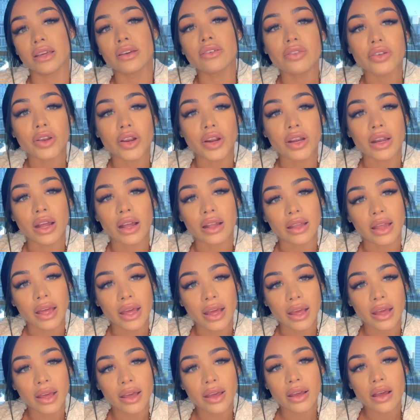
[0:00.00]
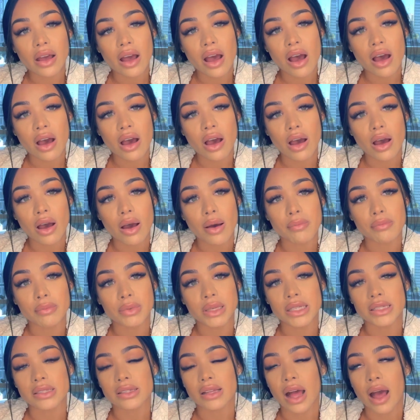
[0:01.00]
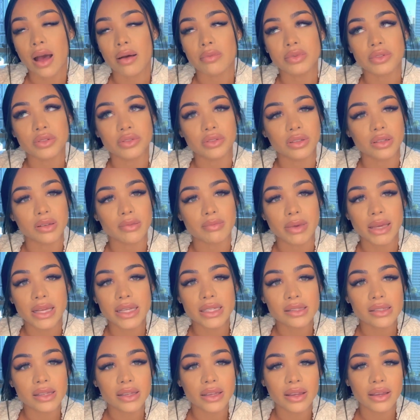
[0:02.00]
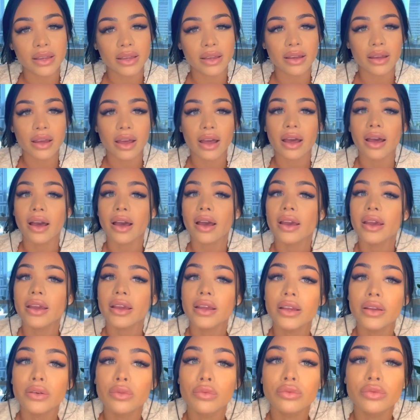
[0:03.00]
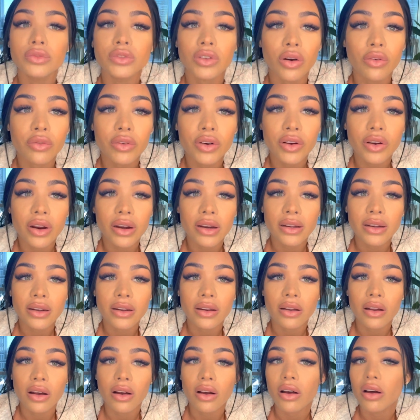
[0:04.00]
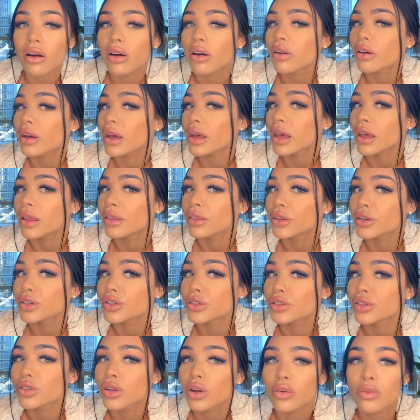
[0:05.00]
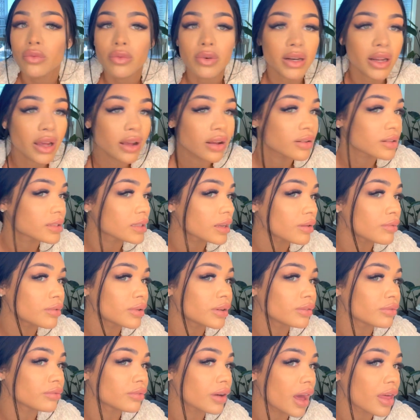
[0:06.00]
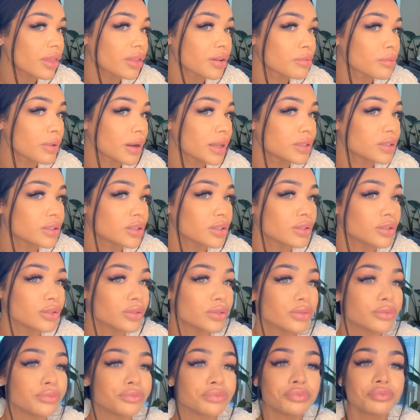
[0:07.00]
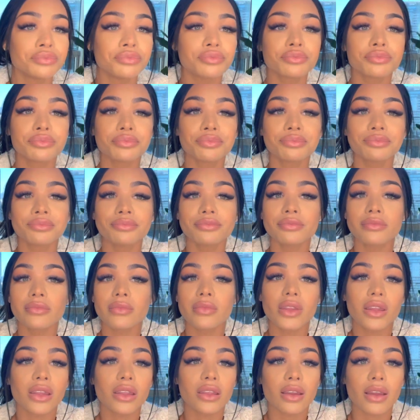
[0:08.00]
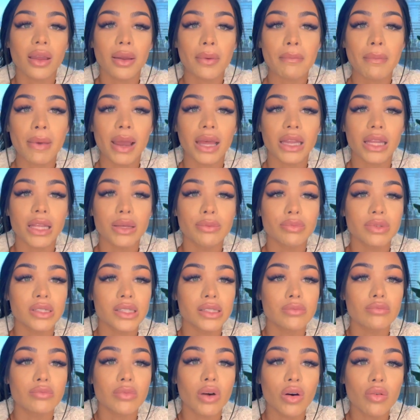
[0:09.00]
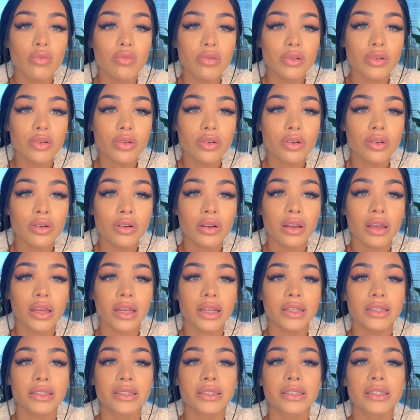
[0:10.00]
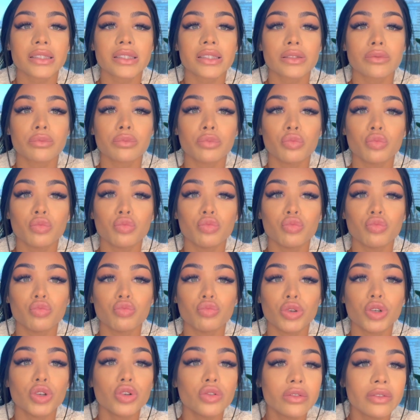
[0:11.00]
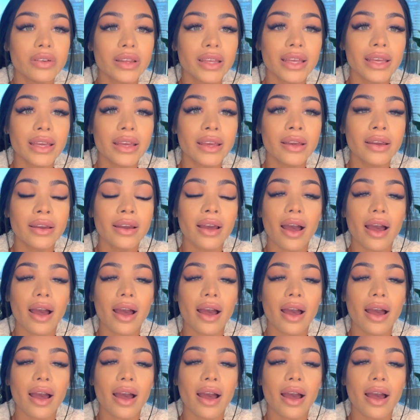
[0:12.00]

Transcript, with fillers: if you're in LA. Um, he's absolutely amazing. I don't regret it at all. And there's no one else I would have rather went to. My lip is mobile. It's moving.